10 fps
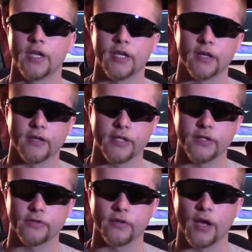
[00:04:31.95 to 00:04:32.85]
and
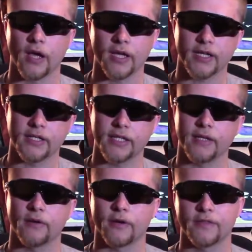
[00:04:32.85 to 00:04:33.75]
either an IED
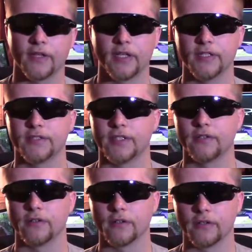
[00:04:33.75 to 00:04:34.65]
or I think he said
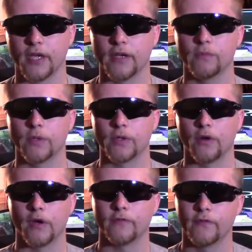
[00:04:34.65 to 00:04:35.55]
a grenade went
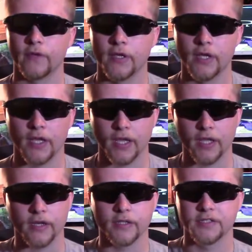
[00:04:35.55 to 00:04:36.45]
off
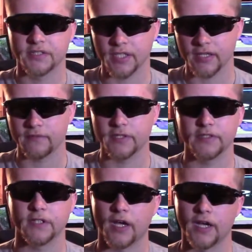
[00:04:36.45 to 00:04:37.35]
and saved
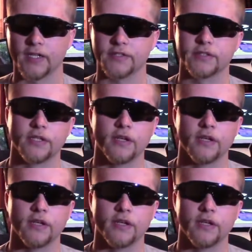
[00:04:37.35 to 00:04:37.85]
his eyes.